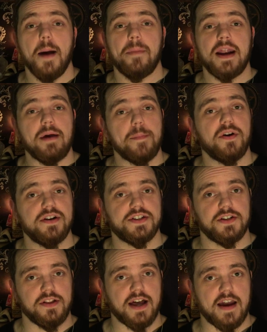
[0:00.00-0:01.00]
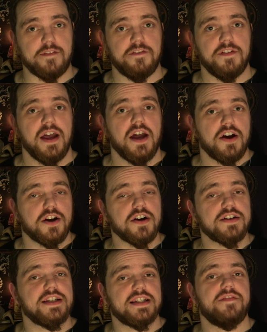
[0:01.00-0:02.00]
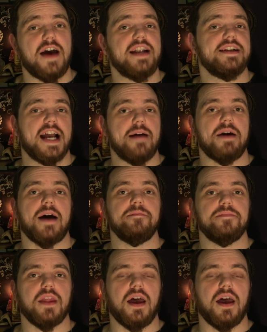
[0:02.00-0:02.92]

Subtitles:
But in my personal life, curses have had to come up,